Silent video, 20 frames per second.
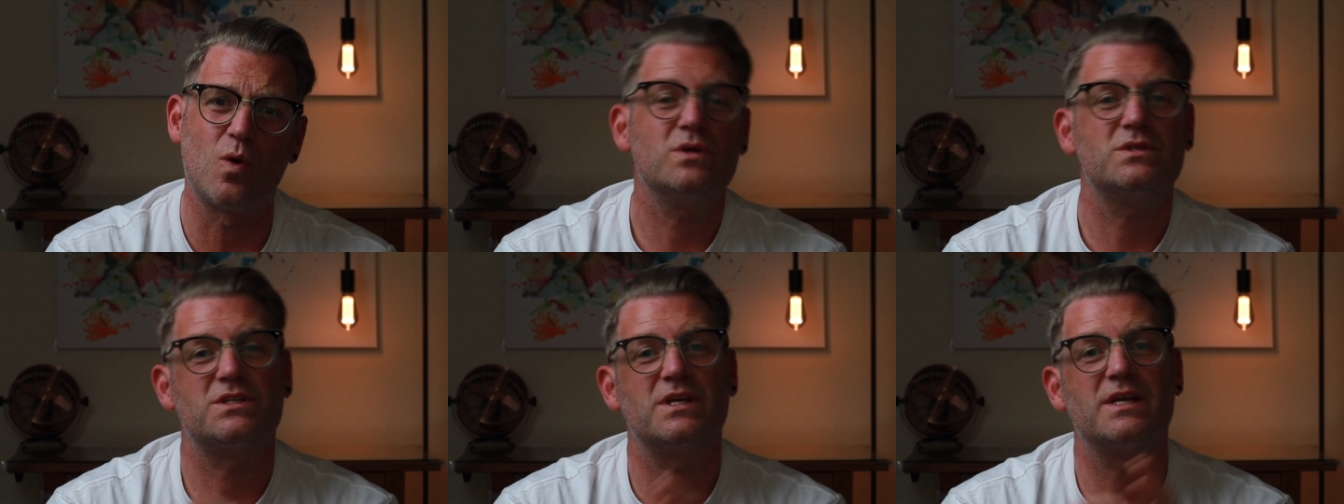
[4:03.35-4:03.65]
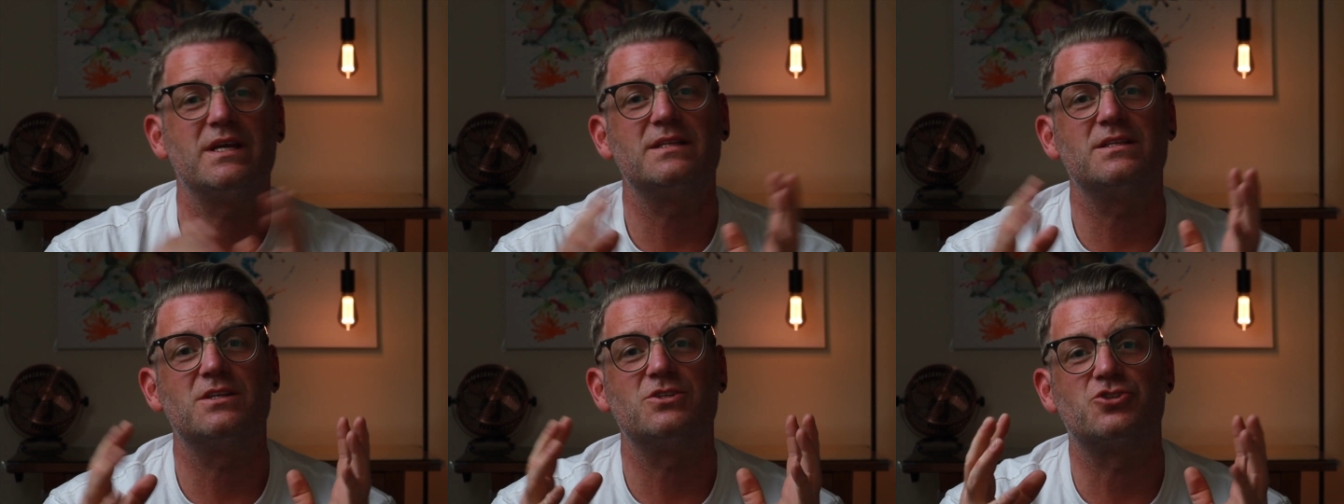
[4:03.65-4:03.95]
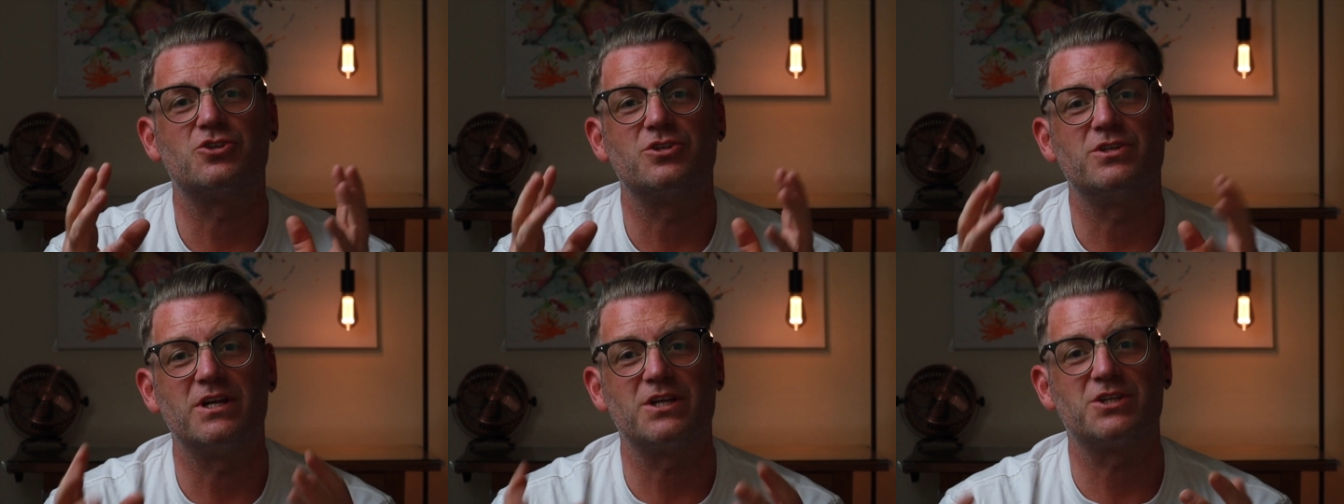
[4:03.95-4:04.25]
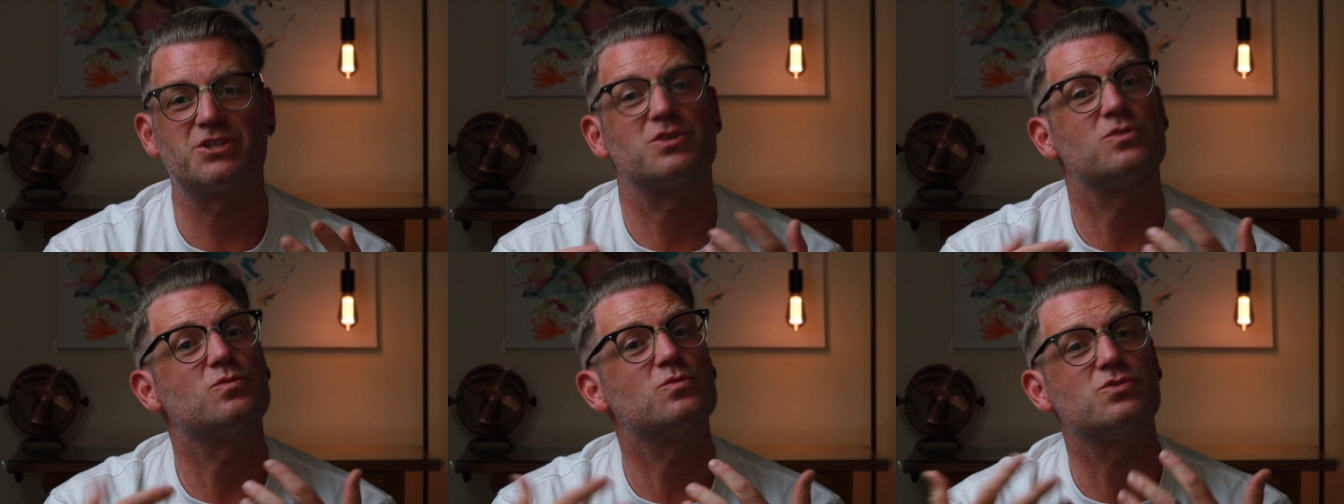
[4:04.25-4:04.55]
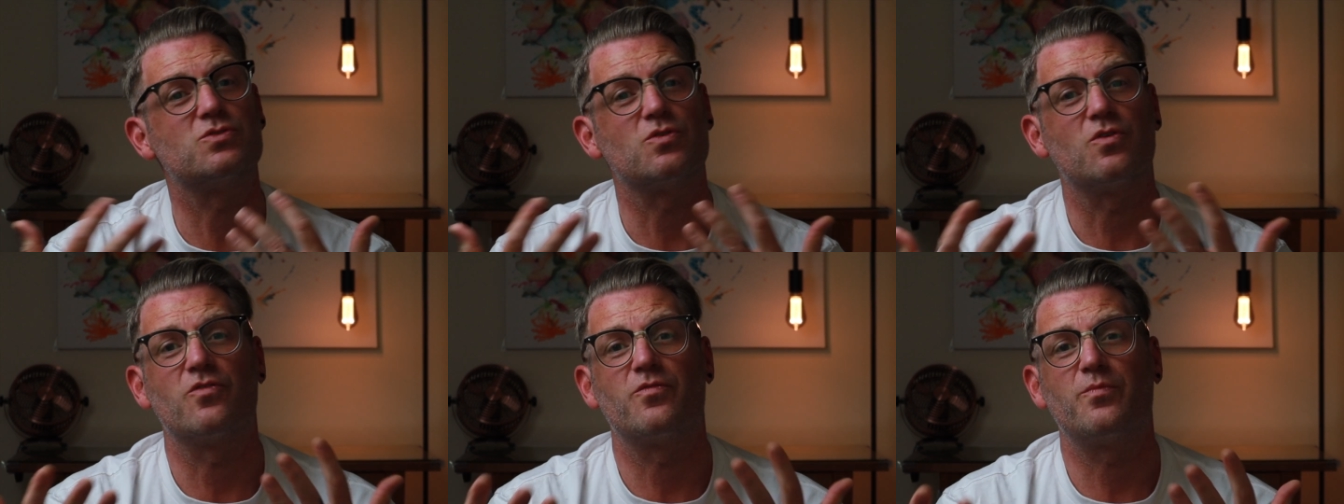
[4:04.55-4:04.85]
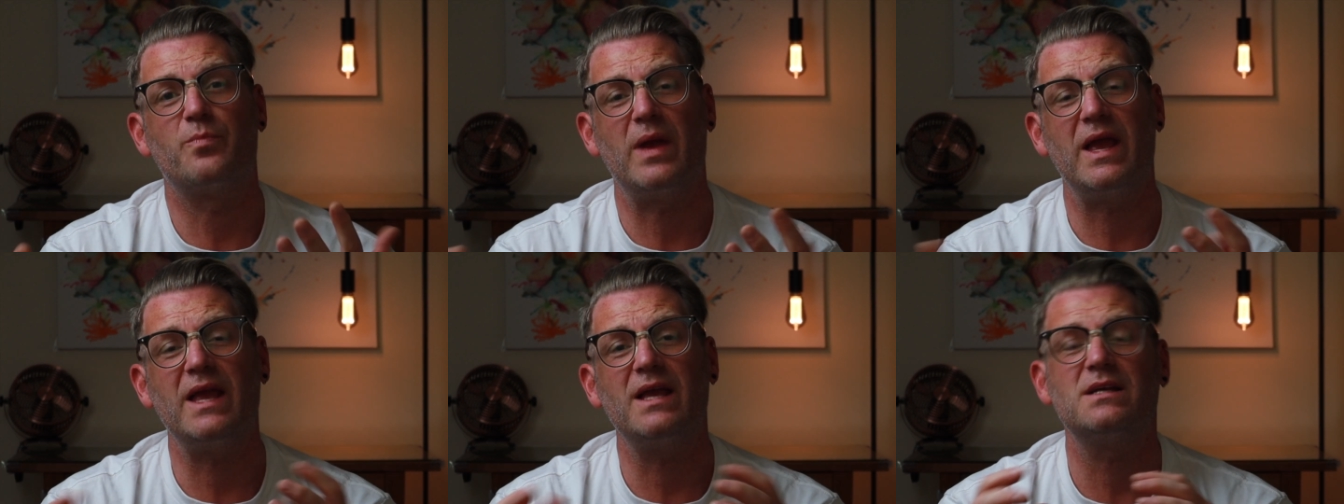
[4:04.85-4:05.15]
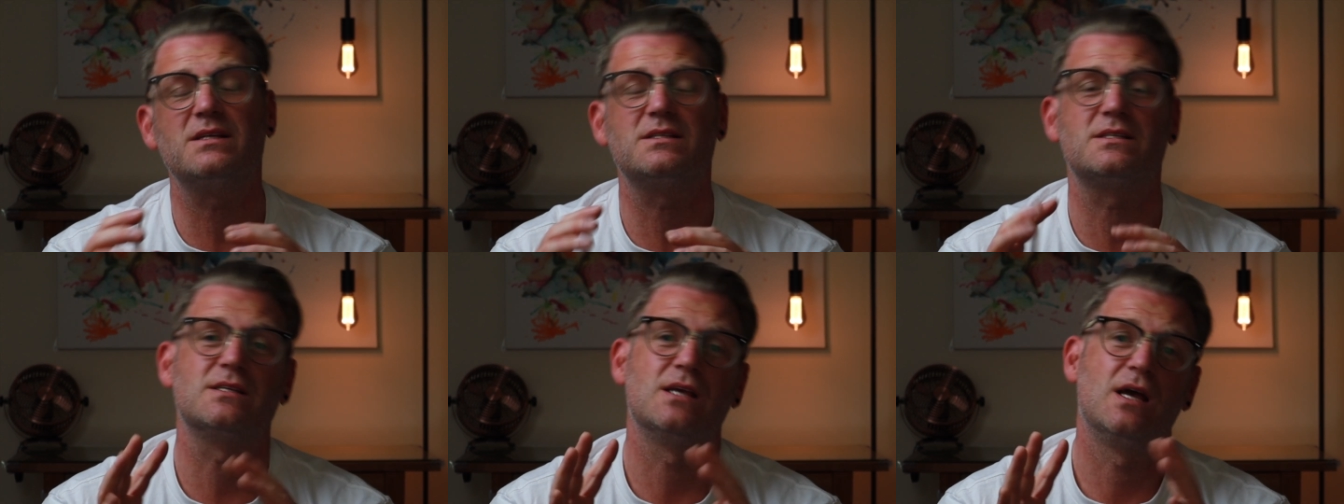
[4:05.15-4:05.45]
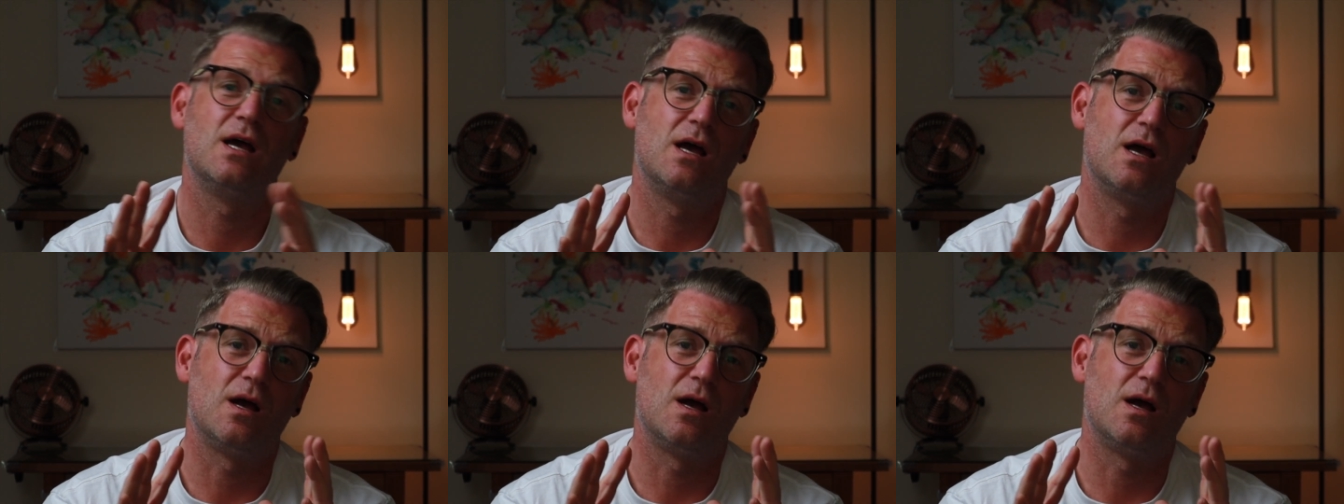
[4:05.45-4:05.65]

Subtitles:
We're seeing the traditional sort of pinks